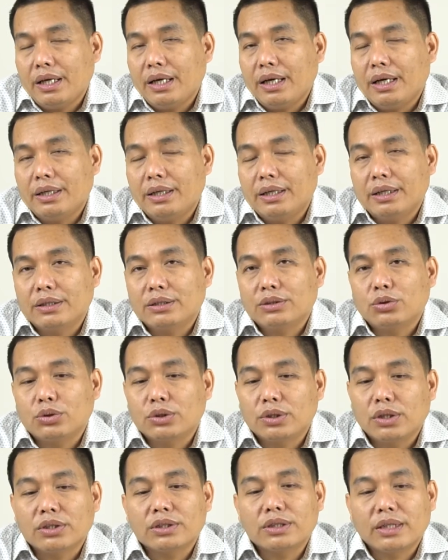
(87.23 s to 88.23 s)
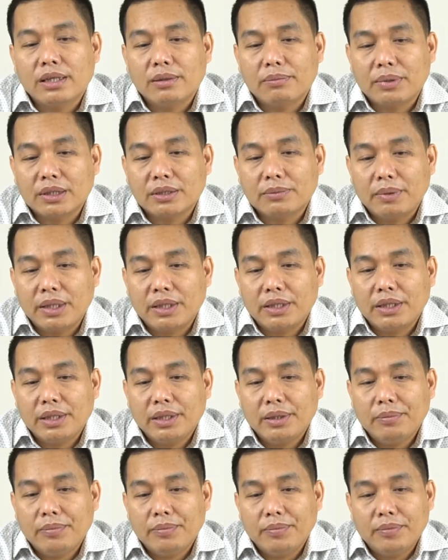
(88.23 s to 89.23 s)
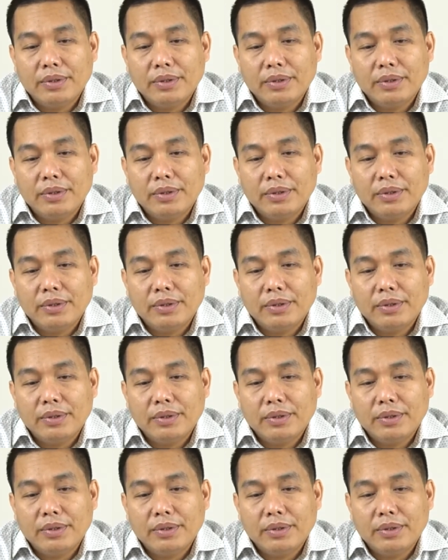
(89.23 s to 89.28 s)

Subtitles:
under sociological perspective,